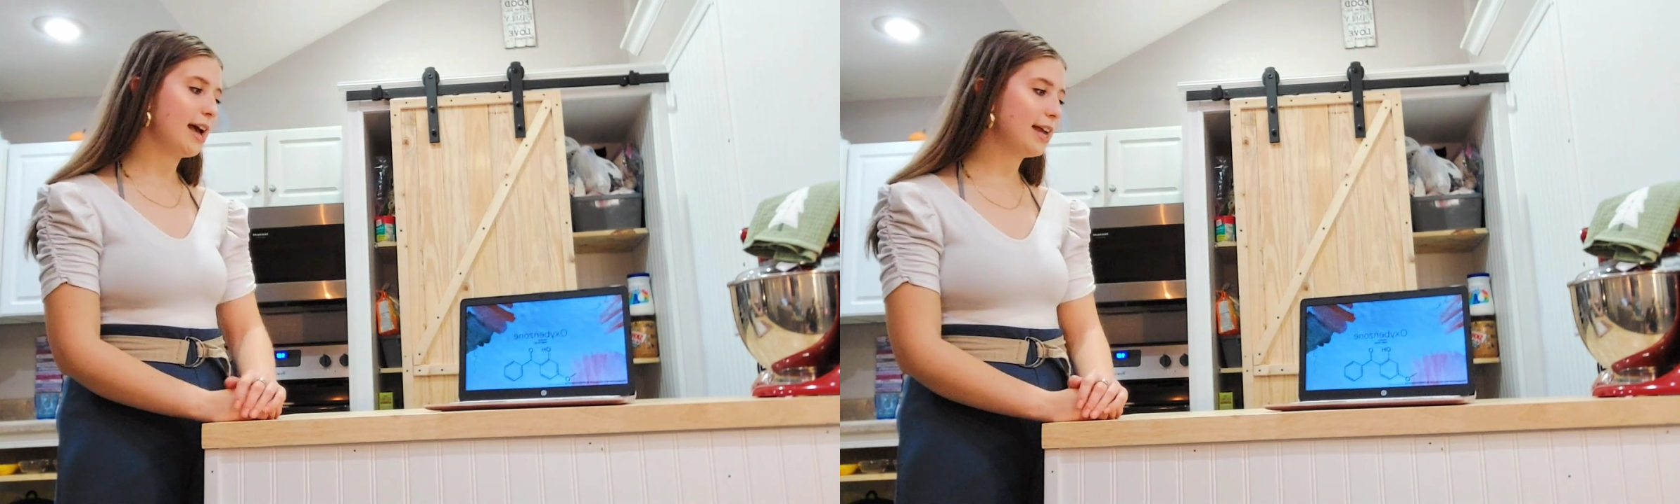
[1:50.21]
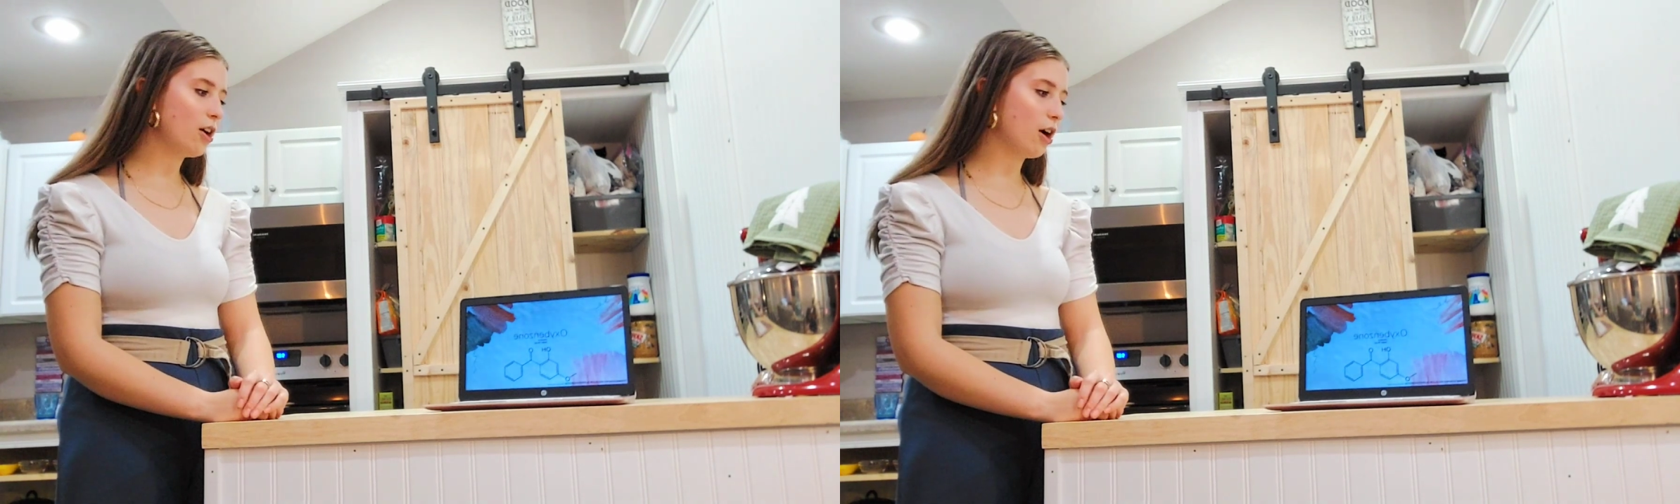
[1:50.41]

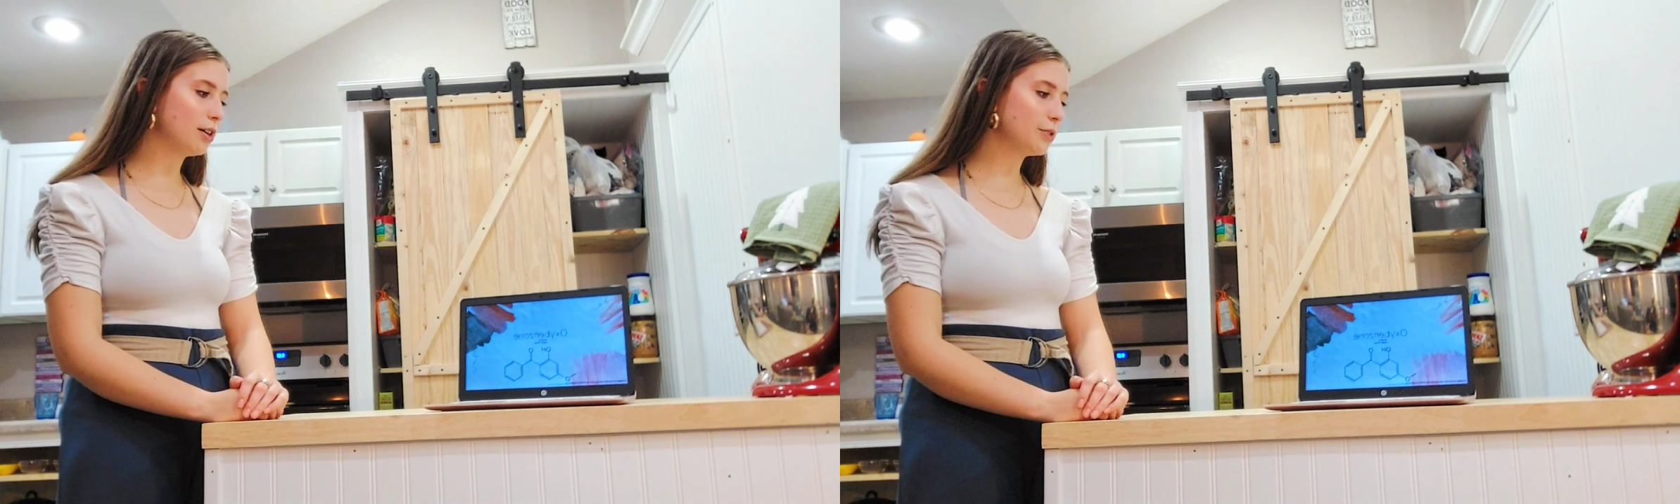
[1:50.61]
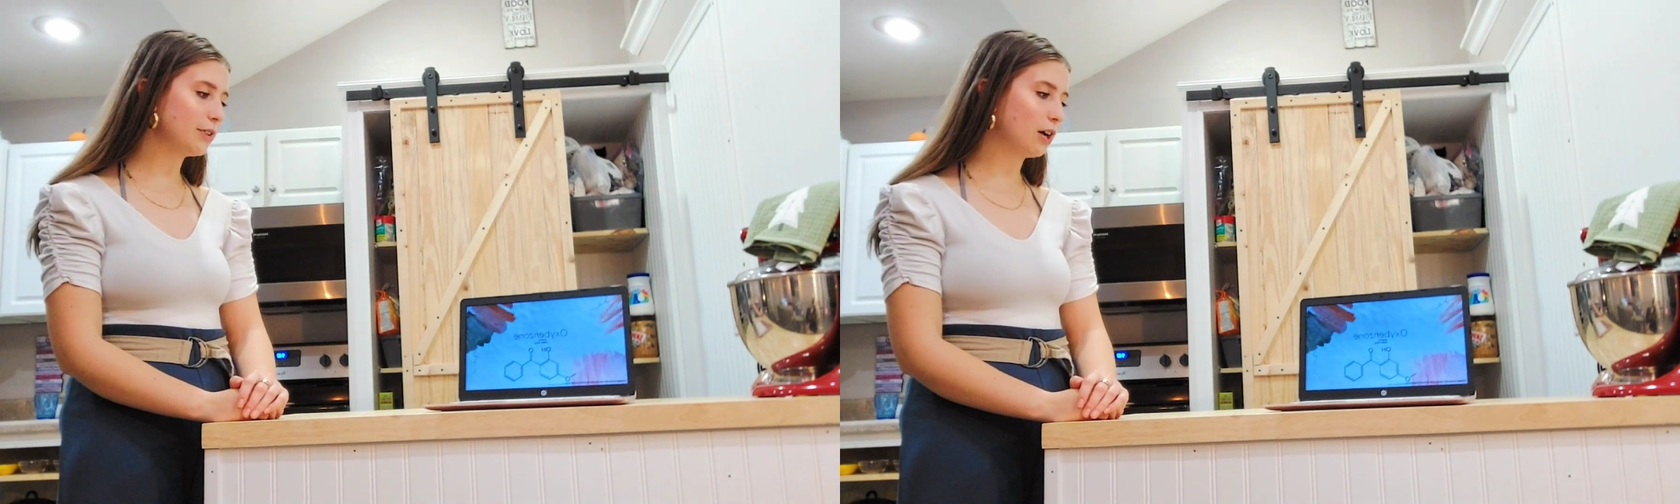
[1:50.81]
An
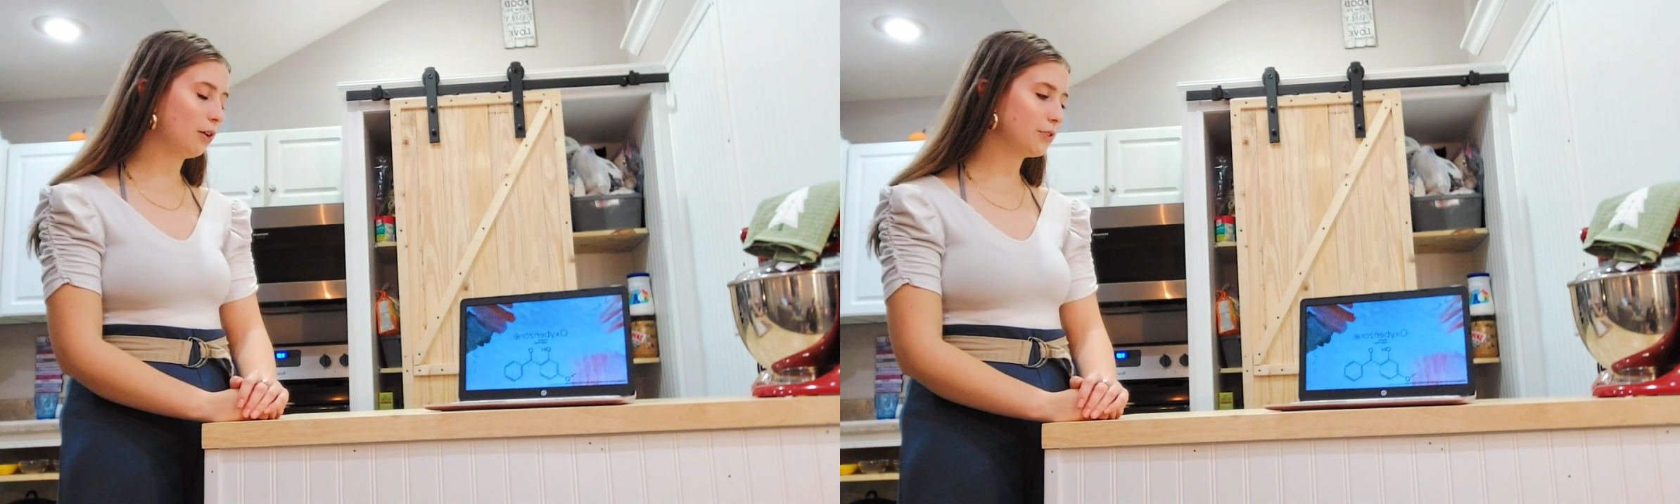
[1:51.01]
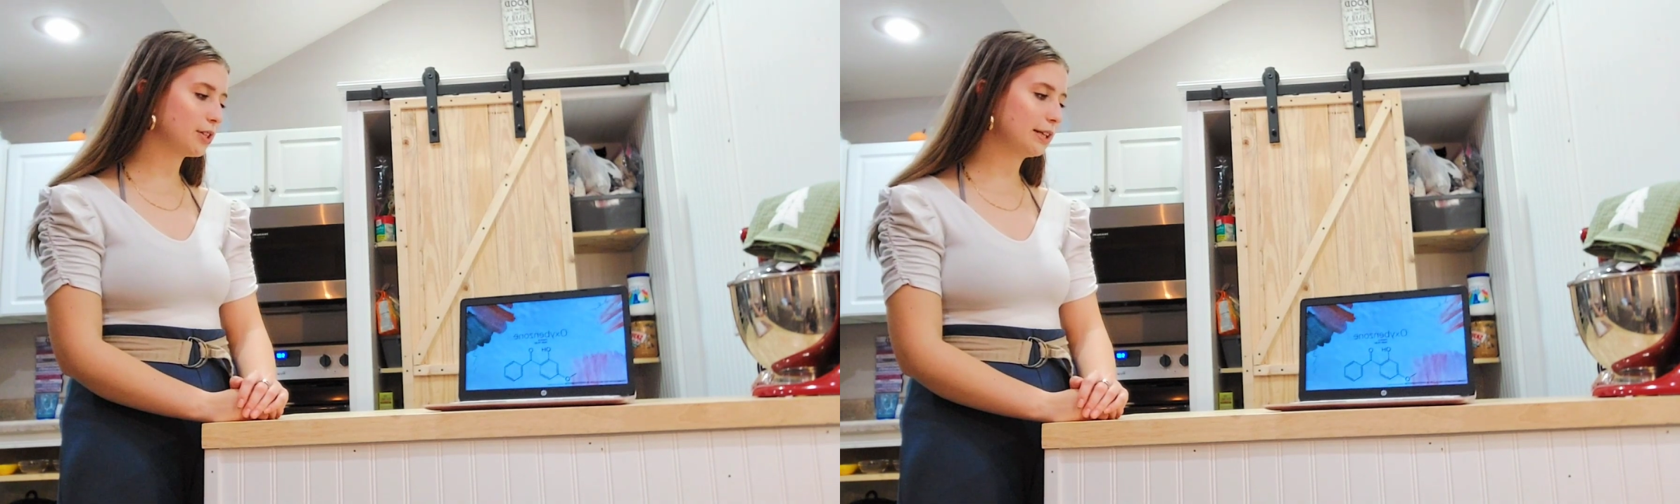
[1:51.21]
Oxford
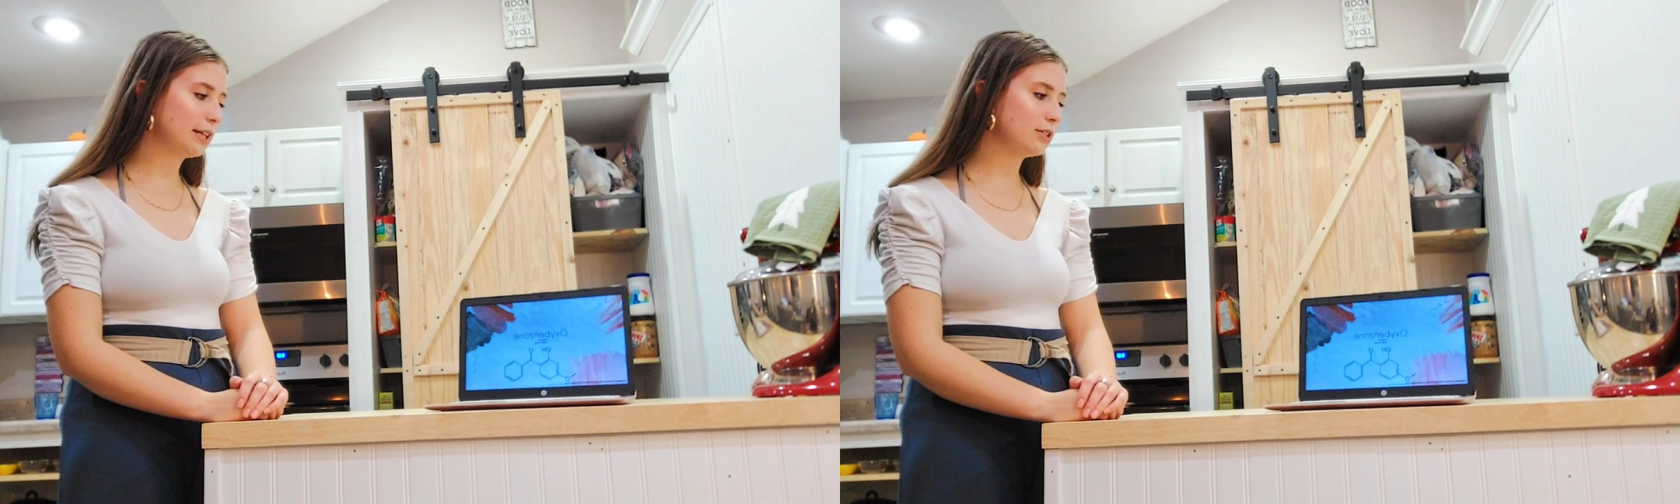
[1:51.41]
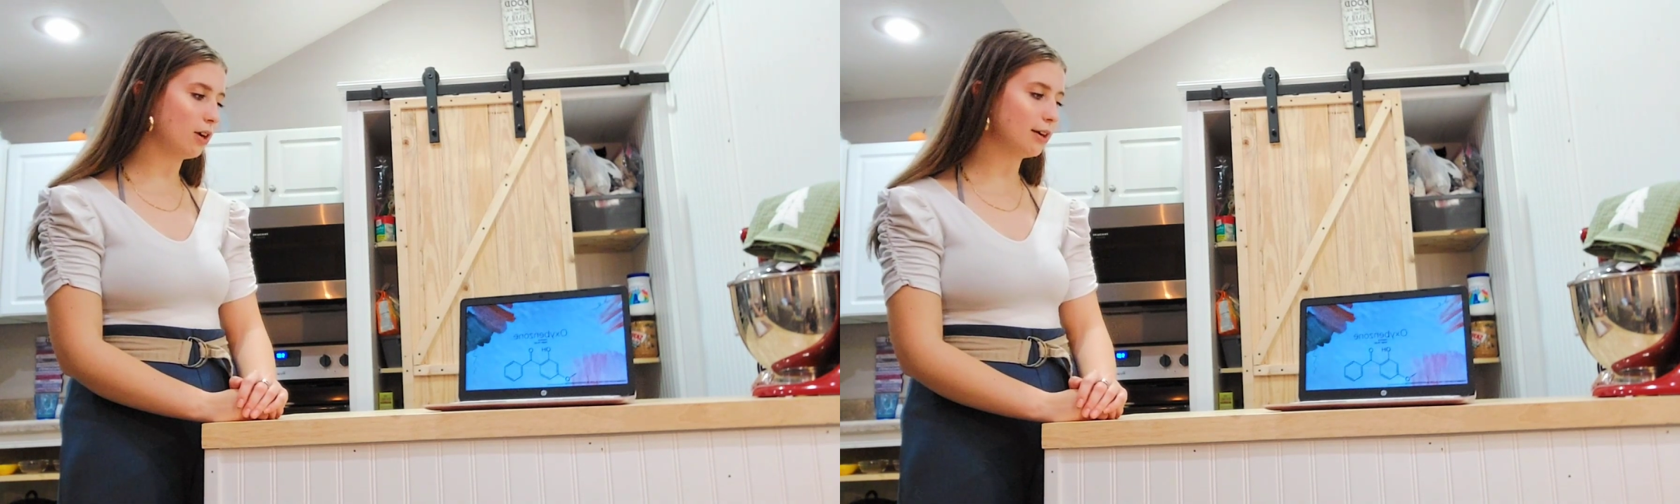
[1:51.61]
Health
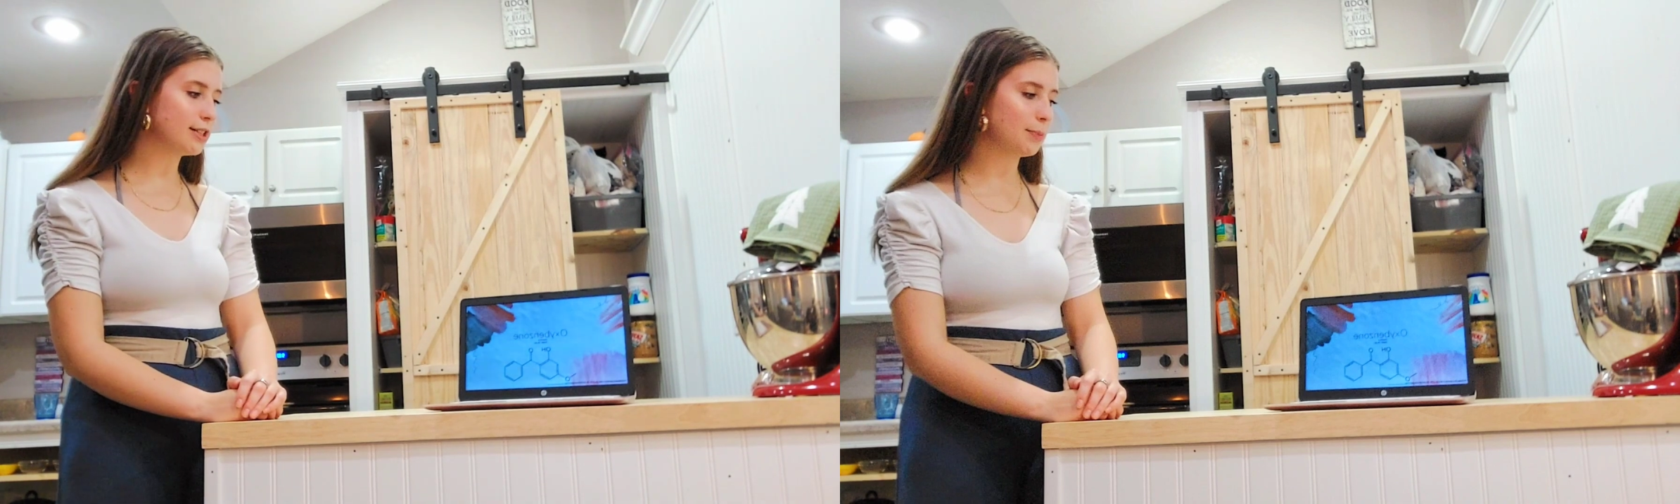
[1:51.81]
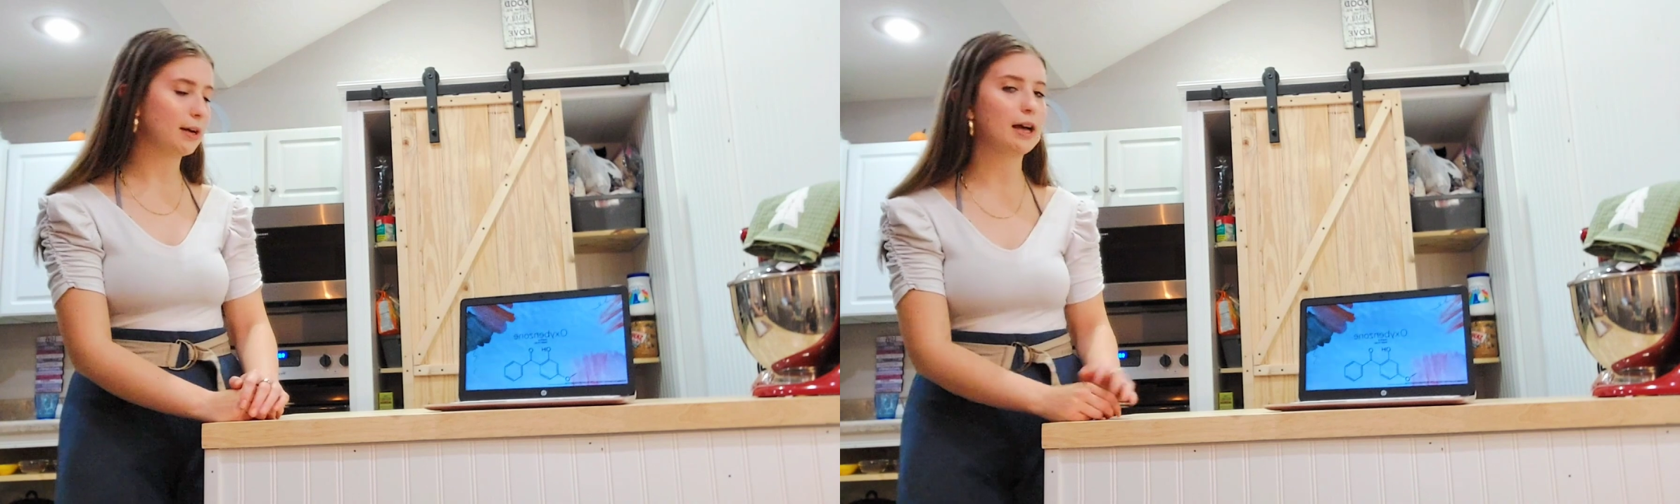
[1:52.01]
study
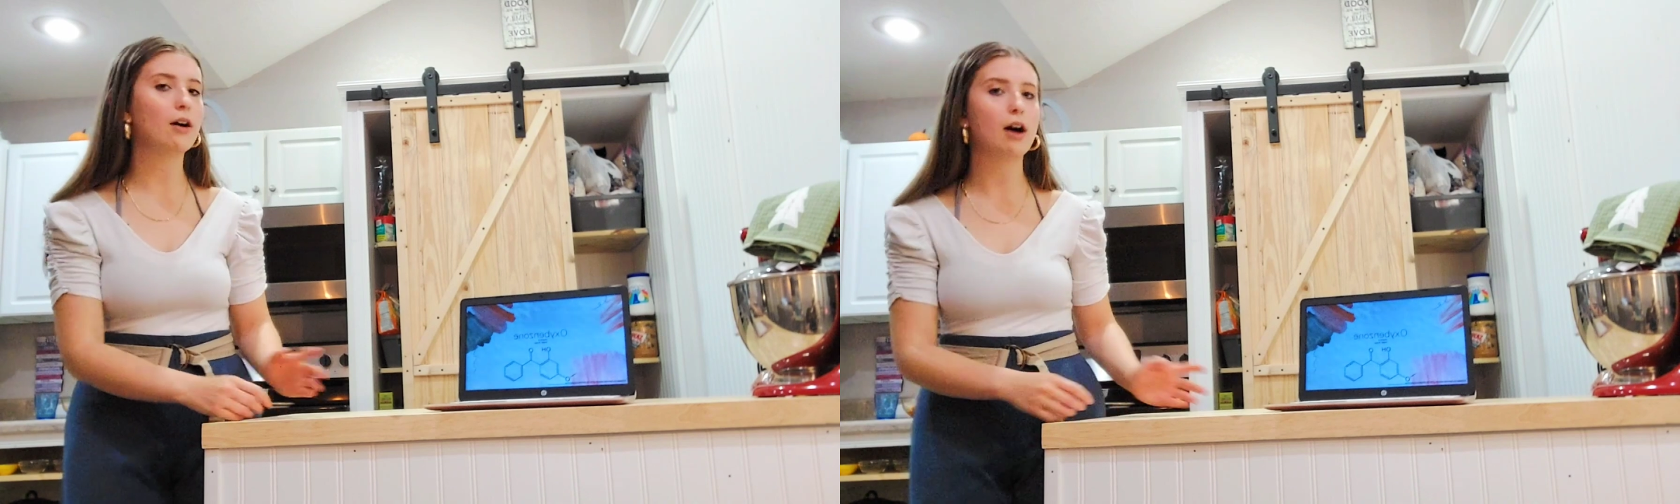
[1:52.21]
talks about how